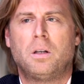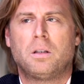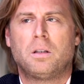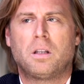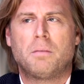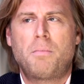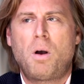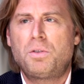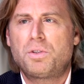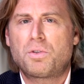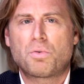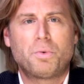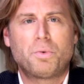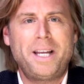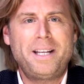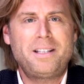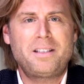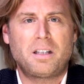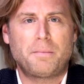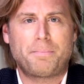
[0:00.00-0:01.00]
the most
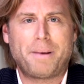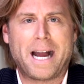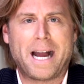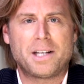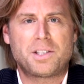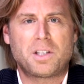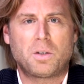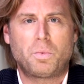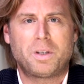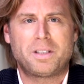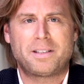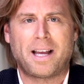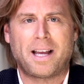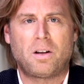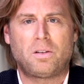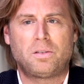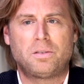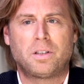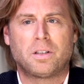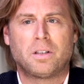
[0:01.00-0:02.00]
recent pageant was
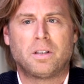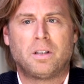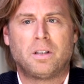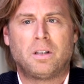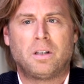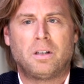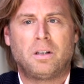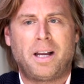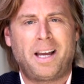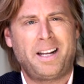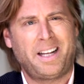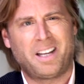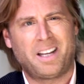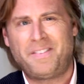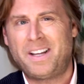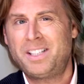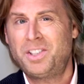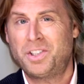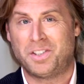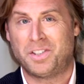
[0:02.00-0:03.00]
held at a
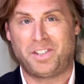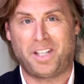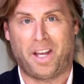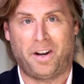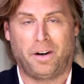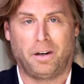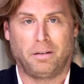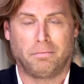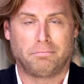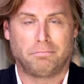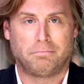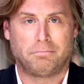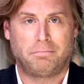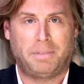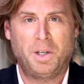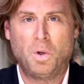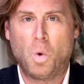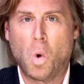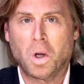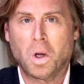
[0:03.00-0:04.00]
convention center
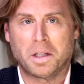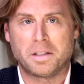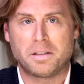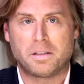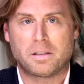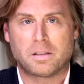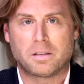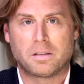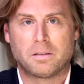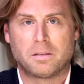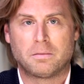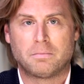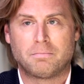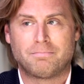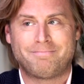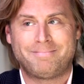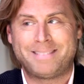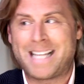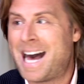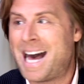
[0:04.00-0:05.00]
in New Orleans,
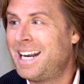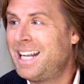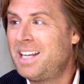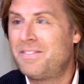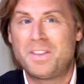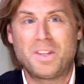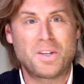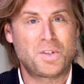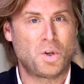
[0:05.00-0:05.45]
not even the